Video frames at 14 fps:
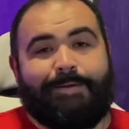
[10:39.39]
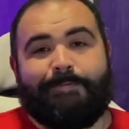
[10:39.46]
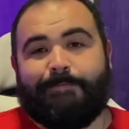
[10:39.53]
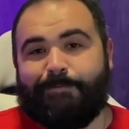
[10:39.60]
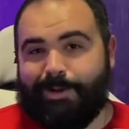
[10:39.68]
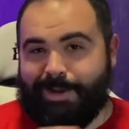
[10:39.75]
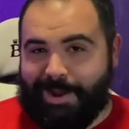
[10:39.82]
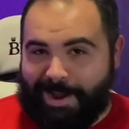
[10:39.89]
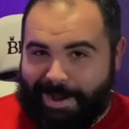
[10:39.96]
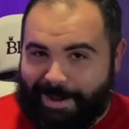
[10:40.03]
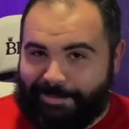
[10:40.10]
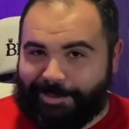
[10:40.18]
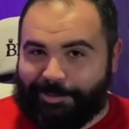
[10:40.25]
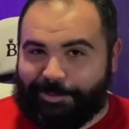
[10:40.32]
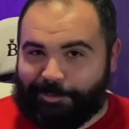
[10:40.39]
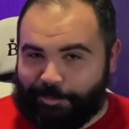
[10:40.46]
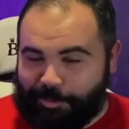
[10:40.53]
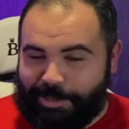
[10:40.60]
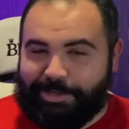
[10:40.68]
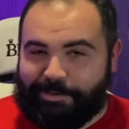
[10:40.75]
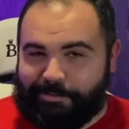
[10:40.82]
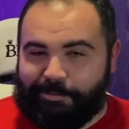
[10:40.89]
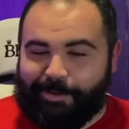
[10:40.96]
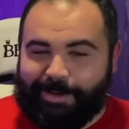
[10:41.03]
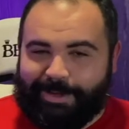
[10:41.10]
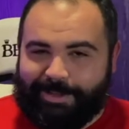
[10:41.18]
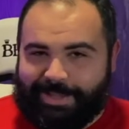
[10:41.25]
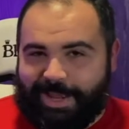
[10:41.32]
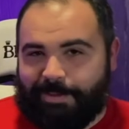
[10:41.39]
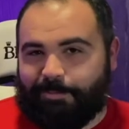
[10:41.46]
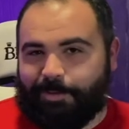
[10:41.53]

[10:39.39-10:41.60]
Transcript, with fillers: Phenomenal, really funny in that